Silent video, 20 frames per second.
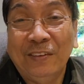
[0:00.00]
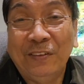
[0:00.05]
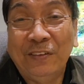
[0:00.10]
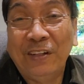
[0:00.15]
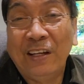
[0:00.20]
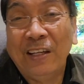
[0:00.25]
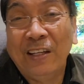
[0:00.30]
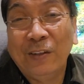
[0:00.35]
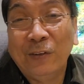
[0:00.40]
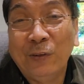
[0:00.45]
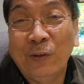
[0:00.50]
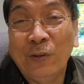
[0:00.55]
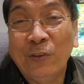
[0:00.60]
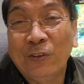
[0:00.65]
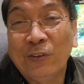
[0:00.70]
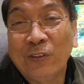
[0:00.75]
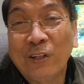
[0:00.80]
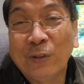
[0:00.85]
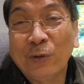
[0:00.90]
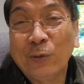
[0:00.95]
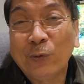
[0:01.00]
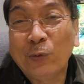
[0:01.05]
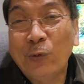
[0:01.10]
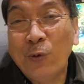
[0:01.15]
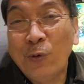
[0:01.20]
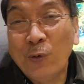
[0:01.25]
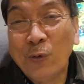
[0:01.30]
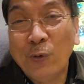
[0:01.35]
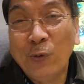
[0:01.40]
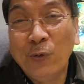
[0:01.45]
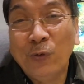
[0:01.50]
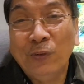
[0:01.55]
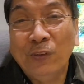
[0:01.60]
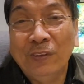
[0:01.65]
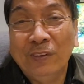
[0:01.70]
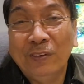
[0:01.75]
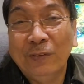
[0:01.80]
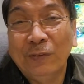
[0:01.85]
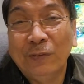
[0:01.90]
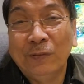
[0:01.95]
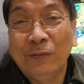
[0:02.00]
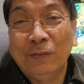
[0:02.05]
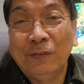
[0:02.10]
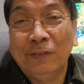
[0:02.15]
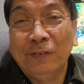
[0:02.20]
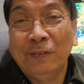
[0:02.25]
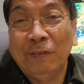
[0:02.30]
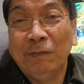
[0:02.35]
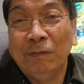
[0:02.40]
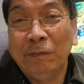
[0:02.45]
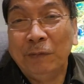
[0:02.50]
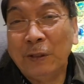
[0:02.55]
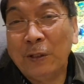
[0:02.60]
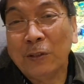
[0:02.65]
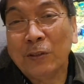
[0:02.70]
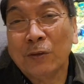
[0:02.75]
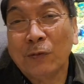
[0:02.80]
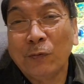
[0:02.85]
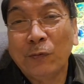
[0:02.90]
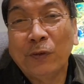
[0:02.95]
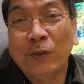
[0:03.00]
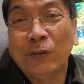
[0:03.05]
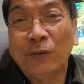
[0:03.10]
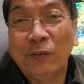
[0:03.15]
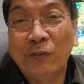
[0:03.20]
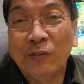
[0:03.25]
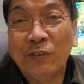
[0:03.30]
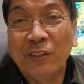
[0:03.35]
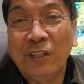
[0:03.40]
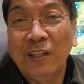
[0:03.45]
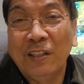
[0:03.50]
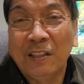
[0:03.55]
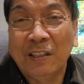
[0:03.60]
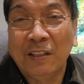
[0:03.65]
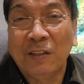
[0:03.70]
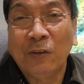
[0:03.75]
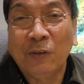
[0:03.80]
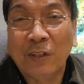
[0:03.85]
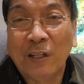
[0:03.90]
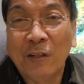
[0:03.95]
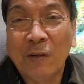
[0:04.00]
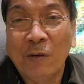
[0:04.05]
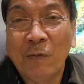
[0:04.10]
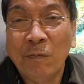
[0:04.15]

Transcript: Don't try to conclude because of what you've seen that you can